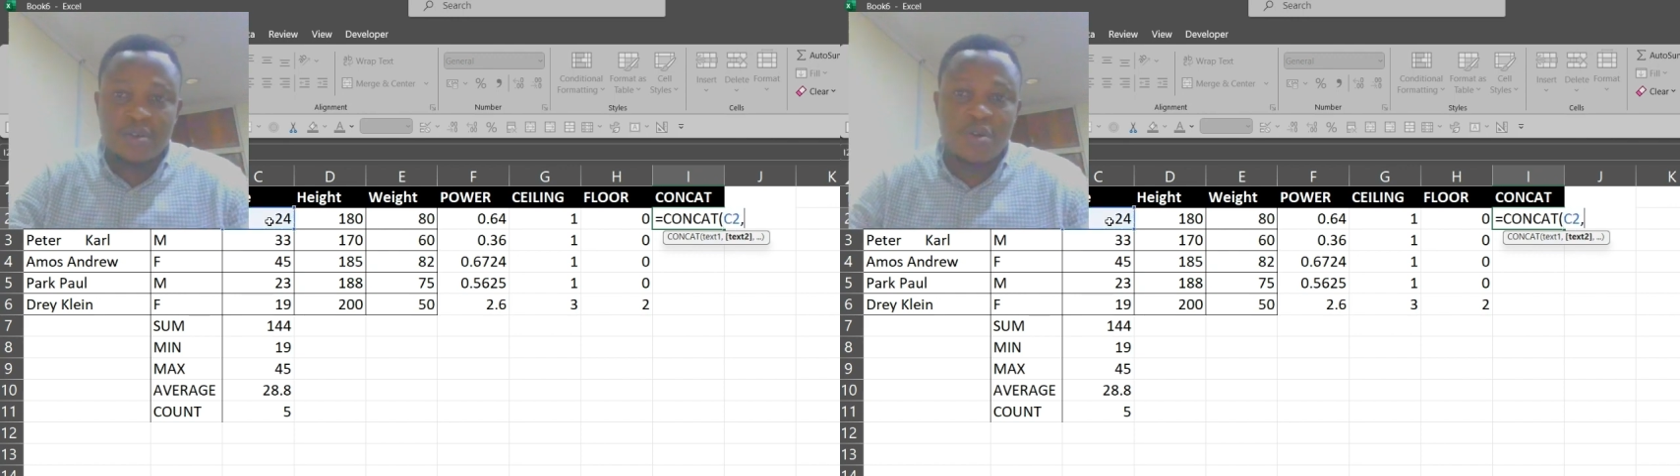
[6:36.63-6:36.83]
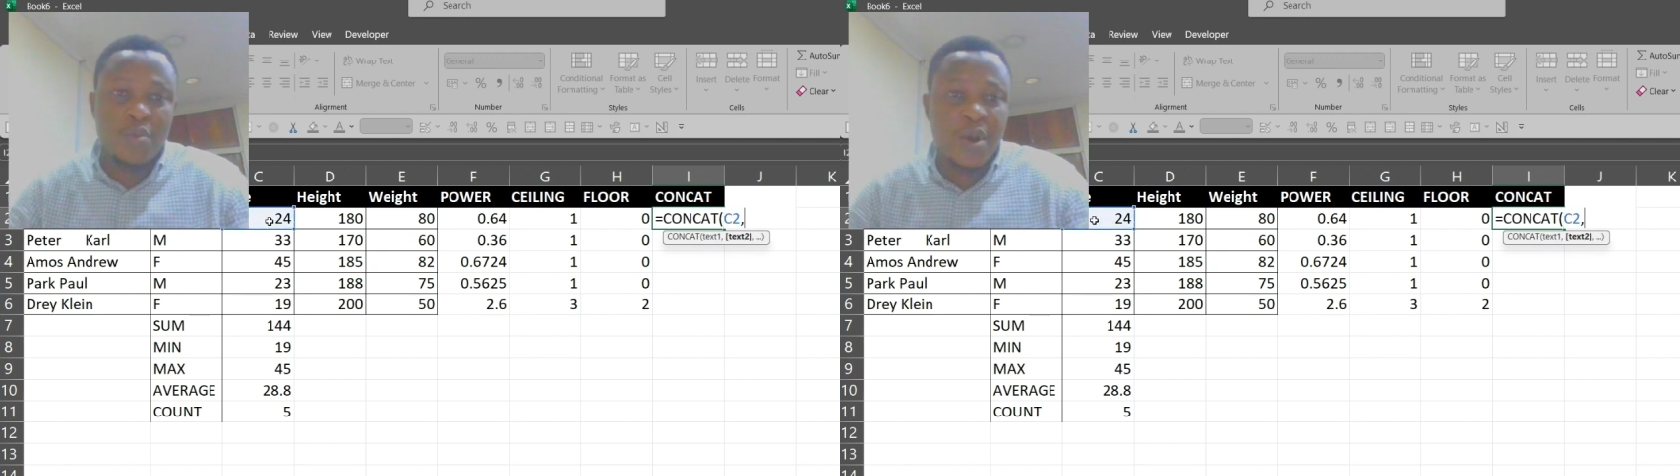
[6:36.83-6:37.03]

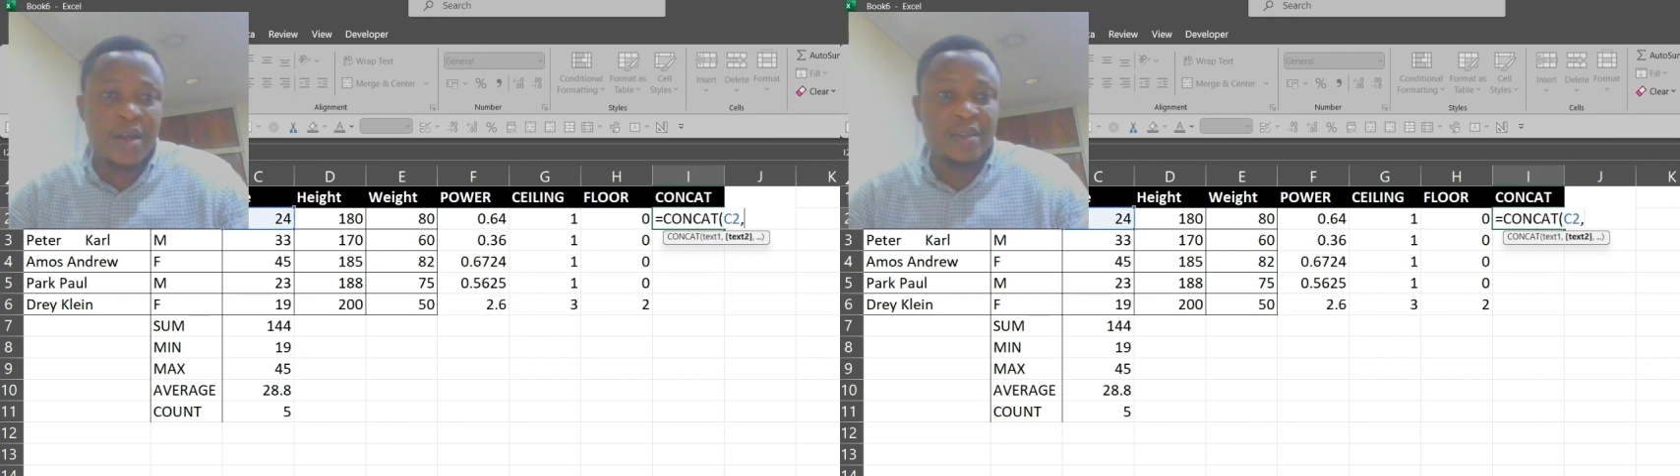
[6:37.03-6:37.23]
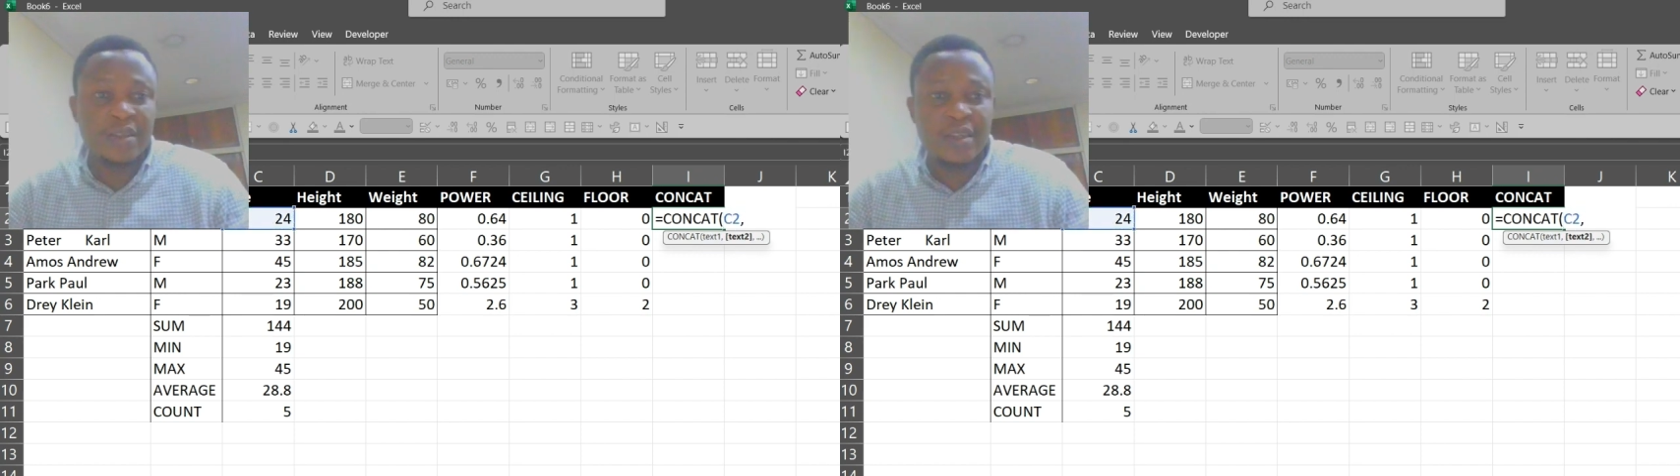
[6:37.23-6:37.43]

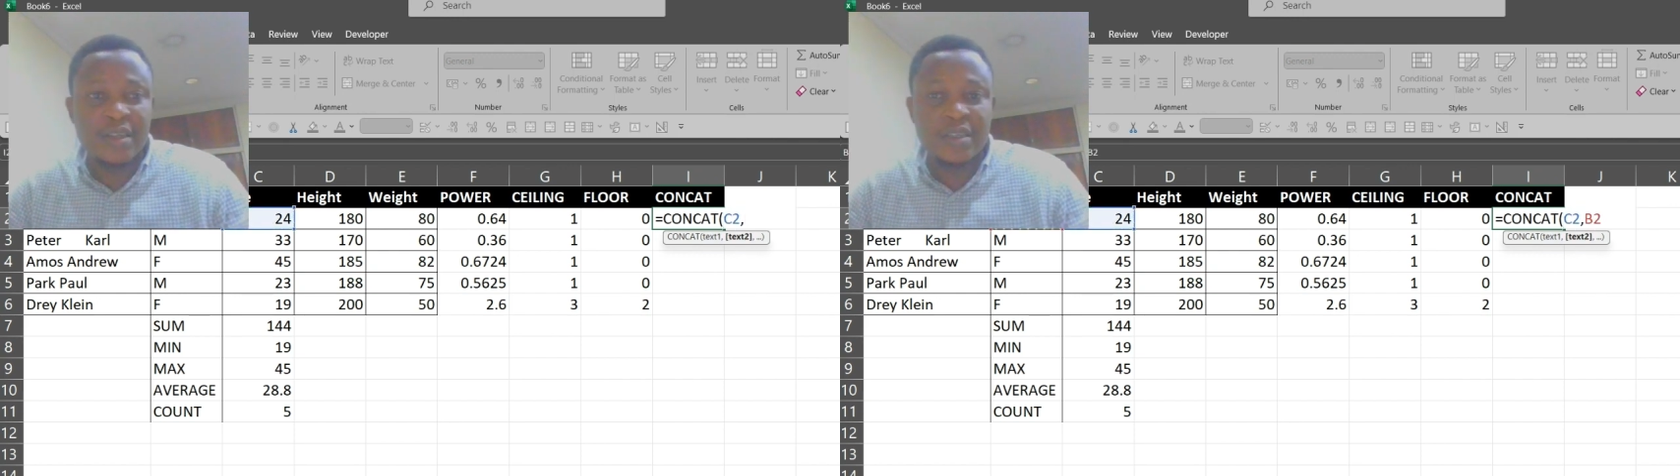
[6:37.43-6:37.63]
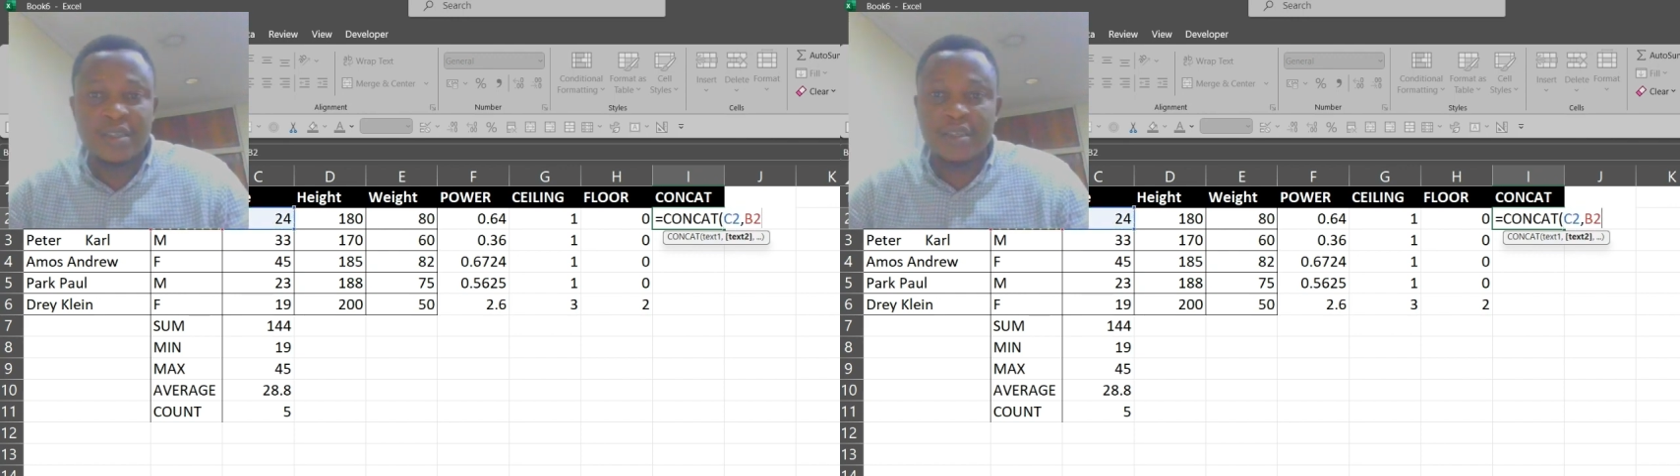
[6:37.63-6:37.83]
comma,
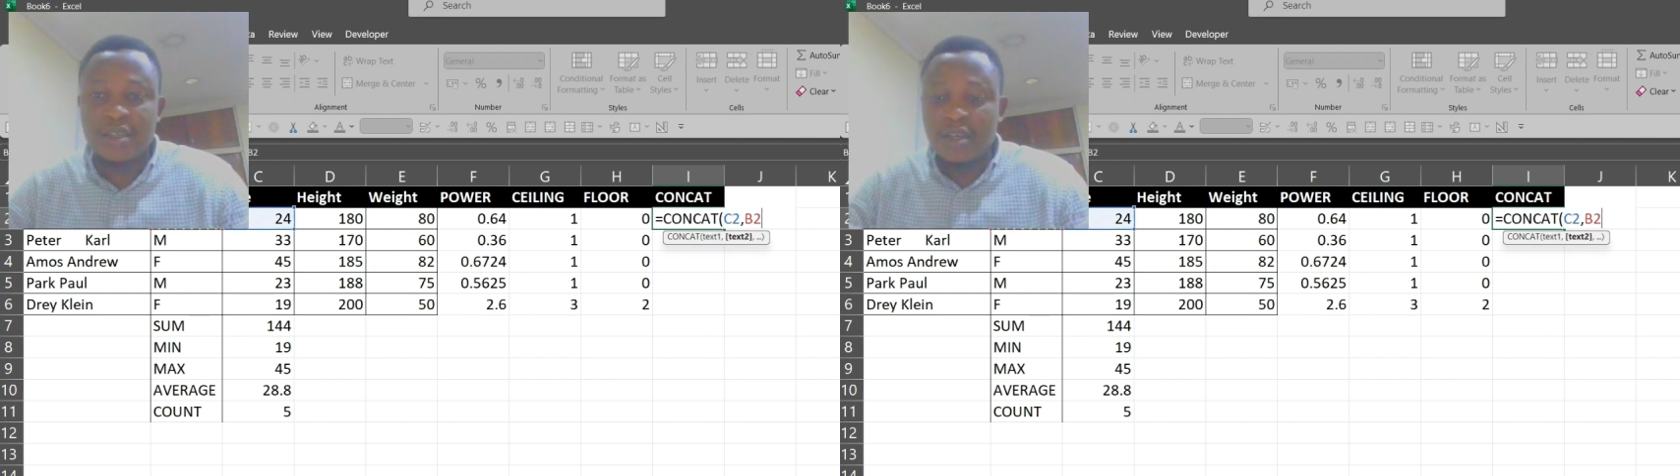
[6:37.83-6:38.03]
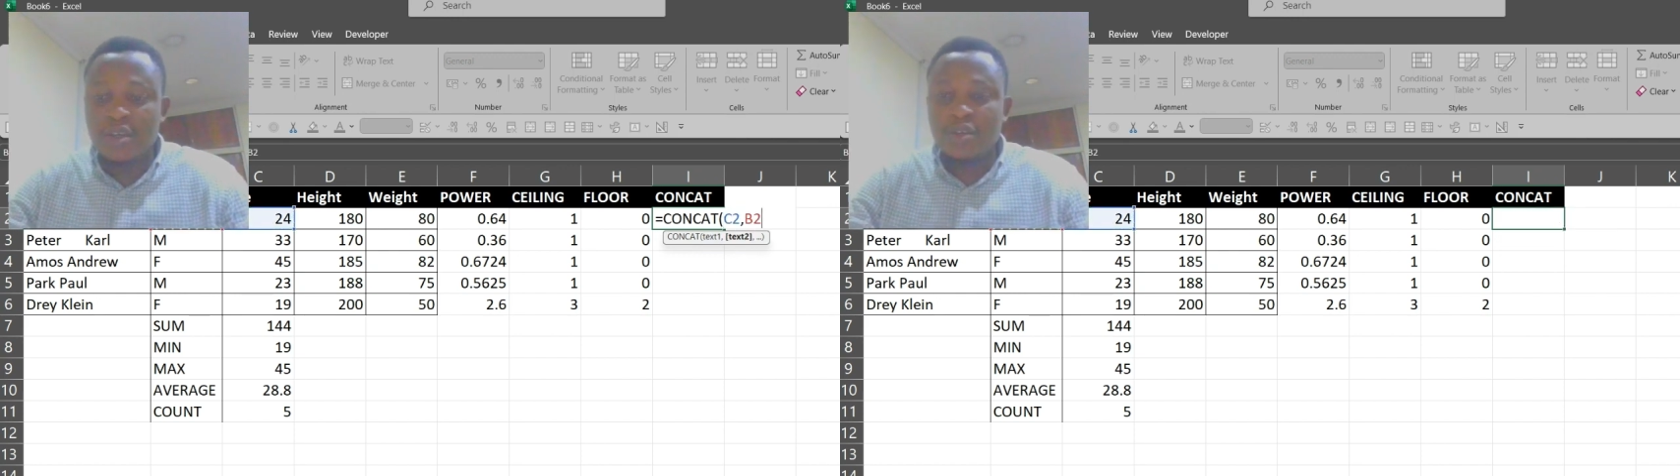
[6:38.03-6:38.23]
this.